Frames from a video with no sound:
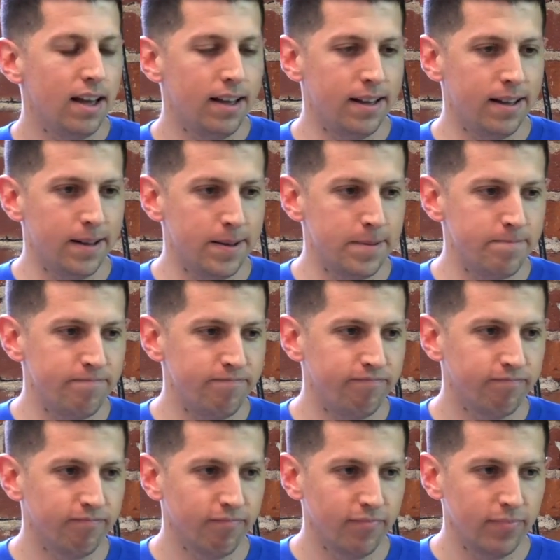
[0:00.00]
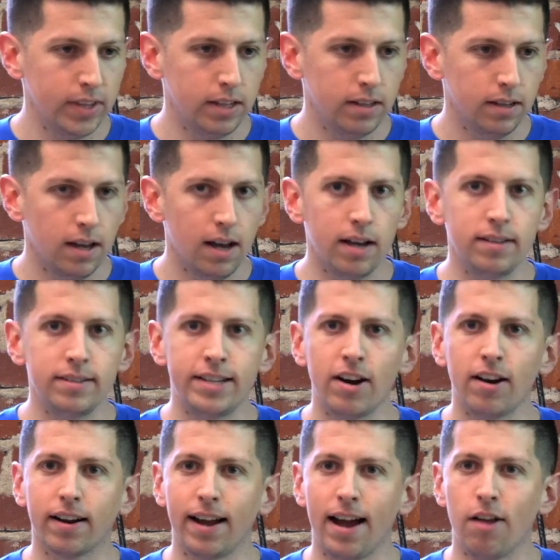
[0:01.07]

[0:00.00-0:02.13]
Derek,